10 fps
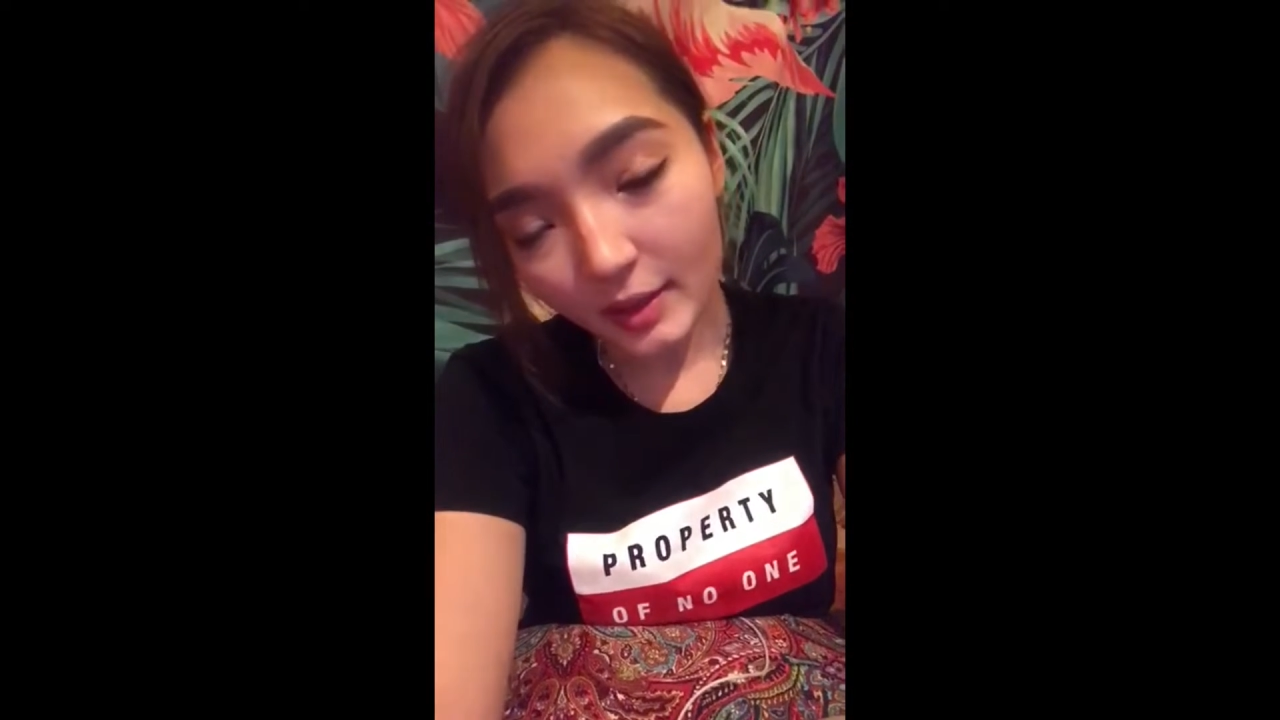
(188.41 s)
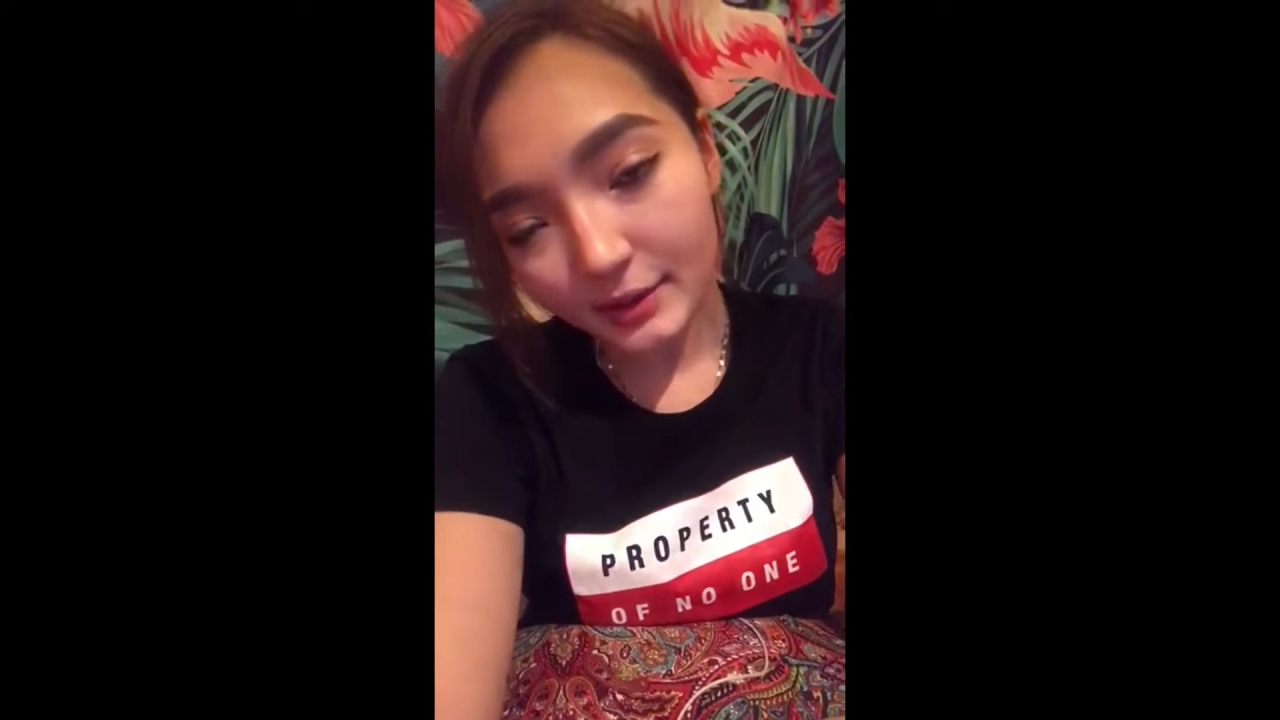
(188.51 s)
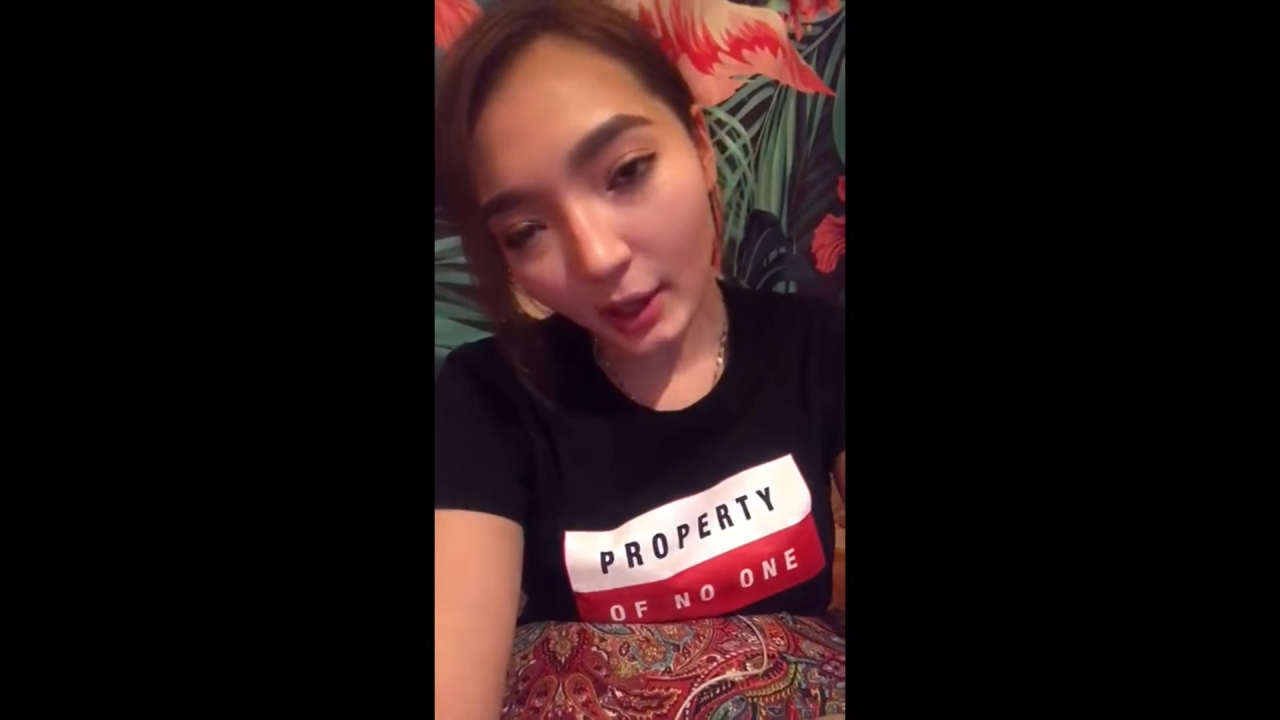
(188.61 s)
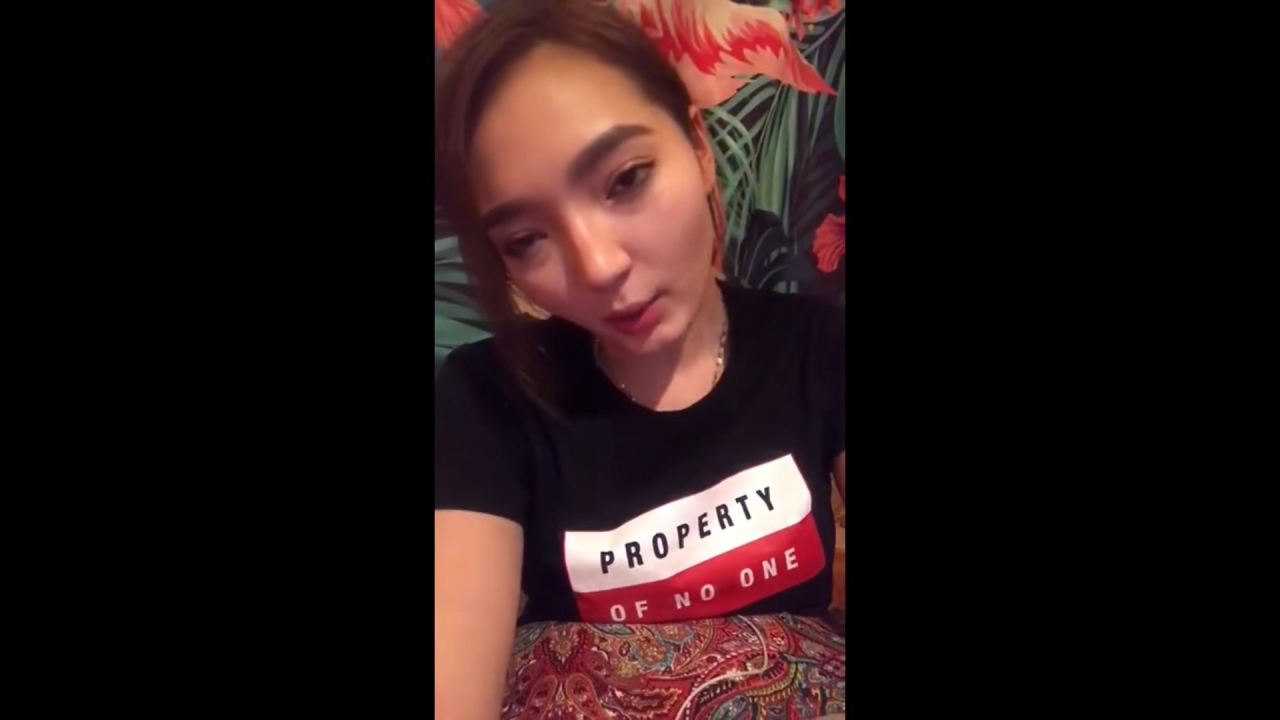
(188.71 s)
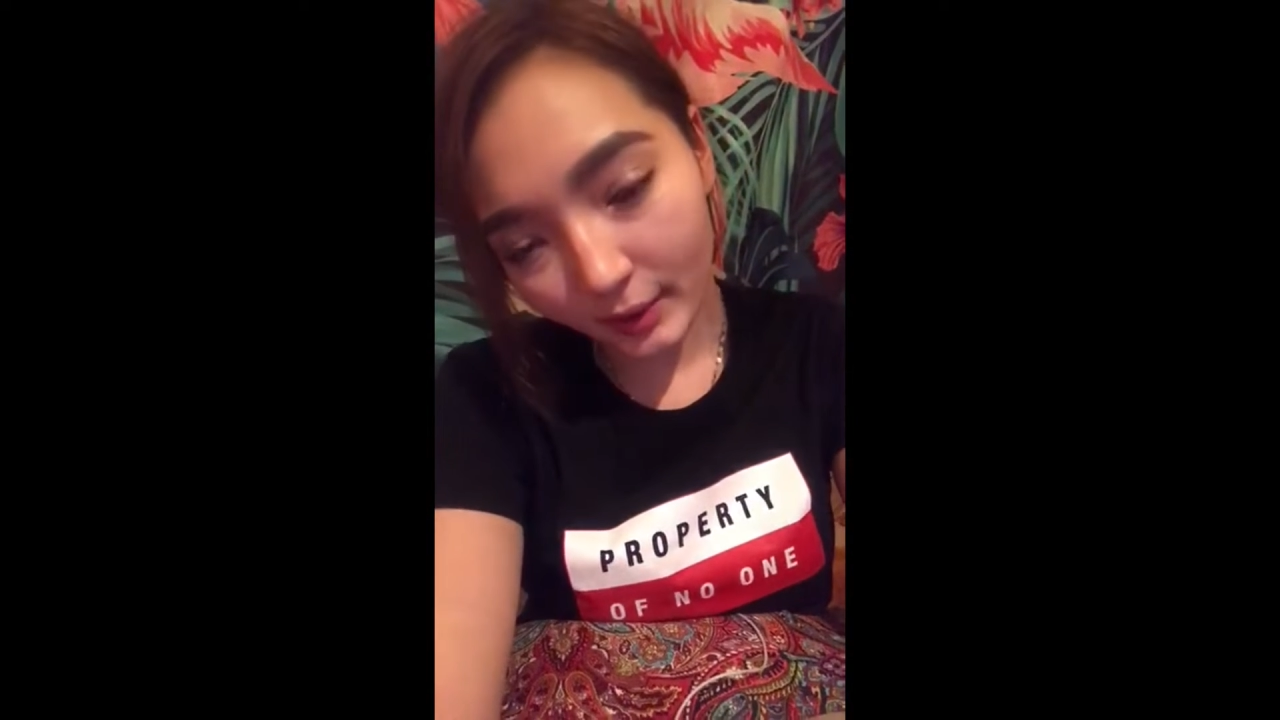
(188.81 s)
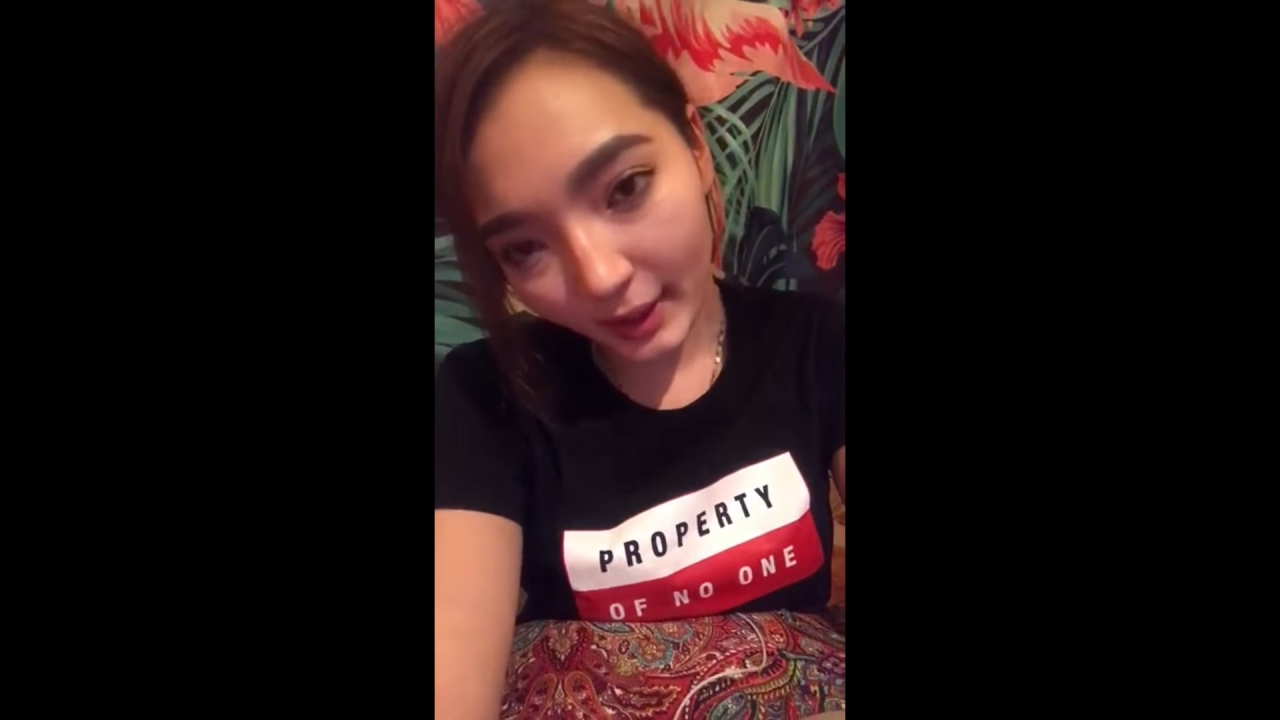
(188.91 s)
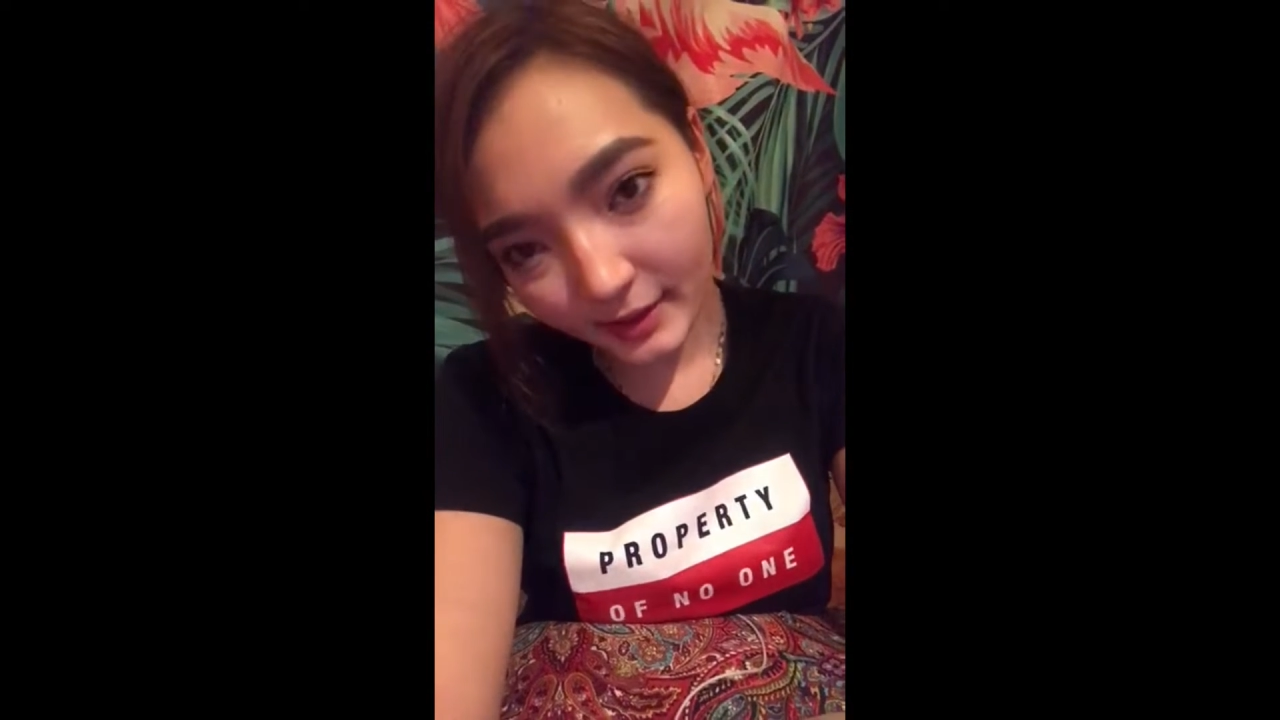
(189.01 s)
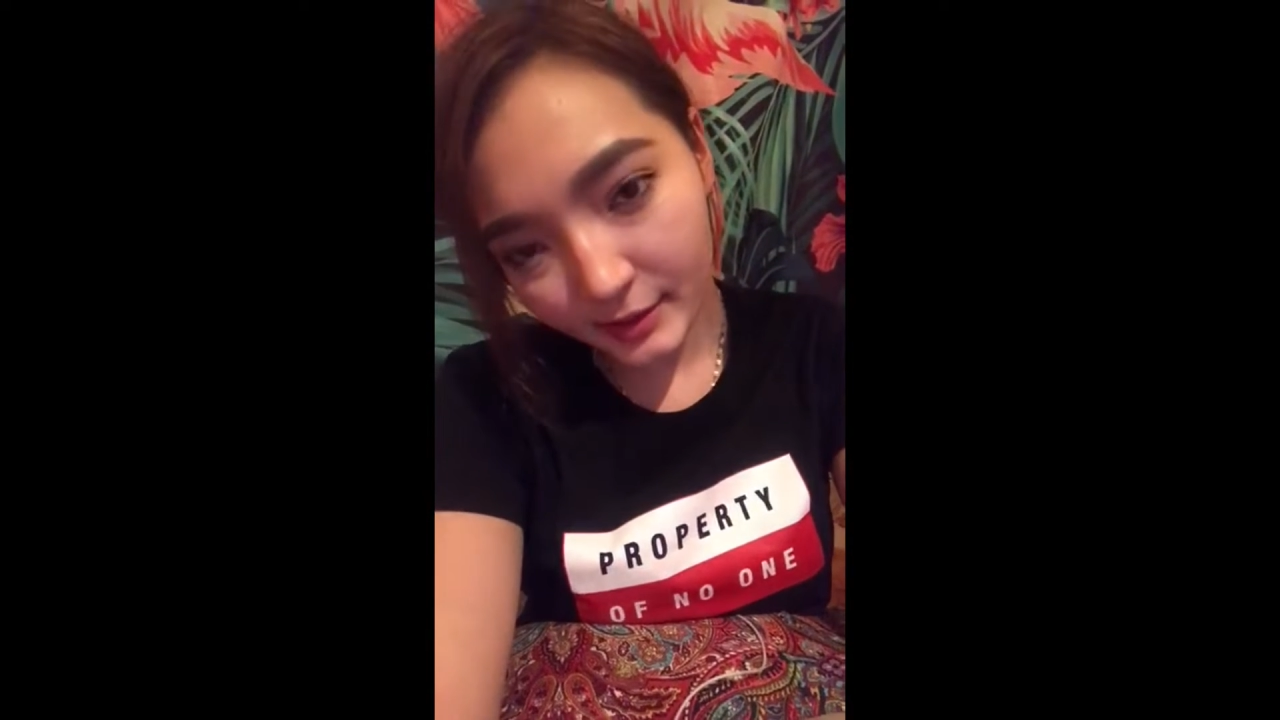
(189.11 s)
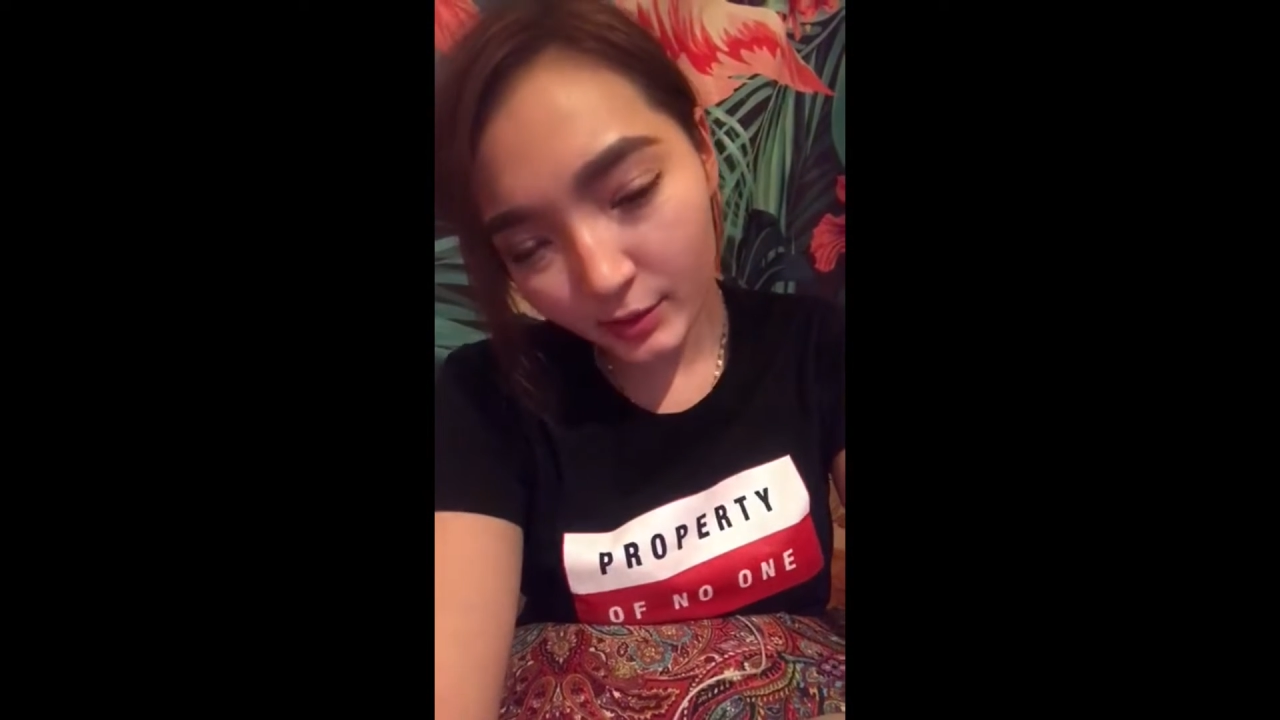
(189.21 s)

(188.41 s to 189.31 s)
Nowadays,